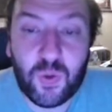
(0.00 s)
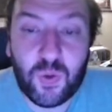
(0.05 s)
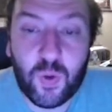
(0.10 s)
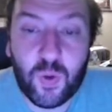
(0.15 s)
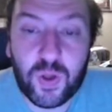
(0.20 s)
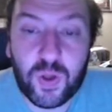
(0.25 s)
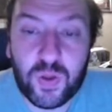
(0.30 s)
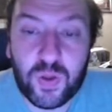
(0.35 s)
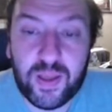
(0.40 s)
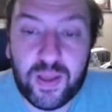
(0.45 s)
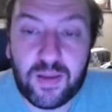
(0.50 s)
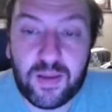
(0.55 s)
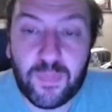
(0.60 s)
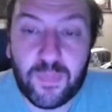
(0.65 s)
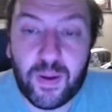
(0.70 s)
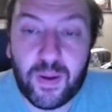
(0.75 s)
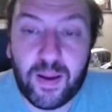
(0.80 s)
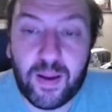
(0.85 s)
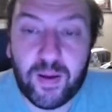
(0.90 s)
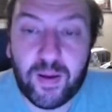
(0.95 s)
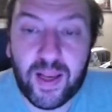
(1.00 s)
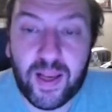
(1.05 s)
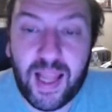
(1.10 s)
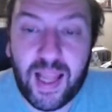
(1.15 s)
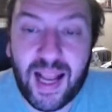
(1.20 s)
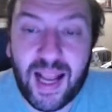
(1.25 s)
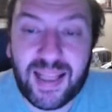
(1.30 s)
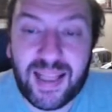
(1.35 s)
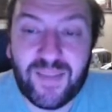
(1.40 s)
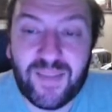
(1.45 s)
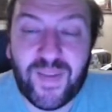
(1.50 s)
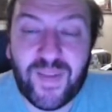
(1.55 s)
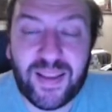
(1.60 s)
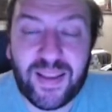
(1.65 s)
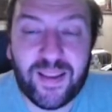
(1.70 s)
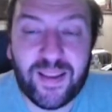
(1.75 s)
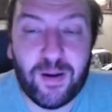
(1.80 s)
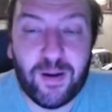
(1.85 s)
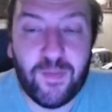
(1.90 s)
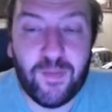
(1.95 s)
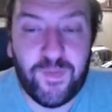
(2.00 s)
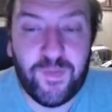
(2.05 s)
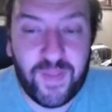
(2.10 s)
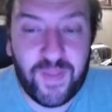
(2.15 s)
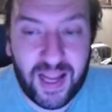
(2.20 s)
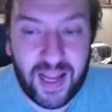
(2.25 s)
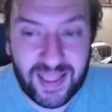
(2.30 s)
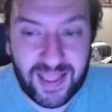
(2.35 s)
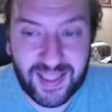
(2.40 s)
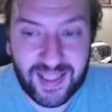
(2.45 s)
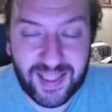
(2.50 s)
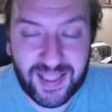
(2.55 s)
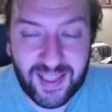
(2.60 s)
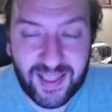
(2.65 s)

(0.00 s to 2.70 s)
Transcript: Also, neither player can activate their effects.